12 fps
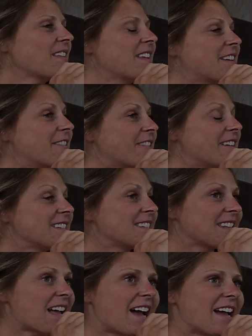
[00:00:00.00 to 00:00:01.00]

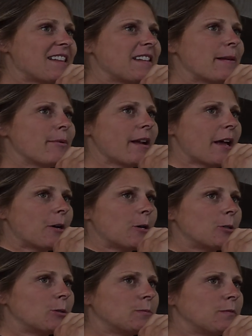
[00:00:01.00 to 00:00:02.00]
anyways, I labored at
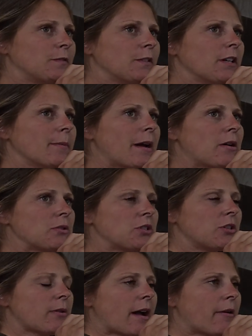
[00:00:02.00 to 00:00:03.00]
home for about
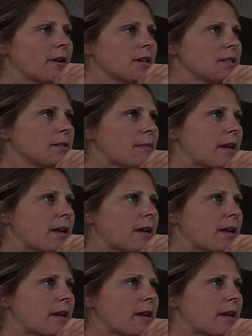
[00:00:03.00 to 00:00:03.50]
2 hours.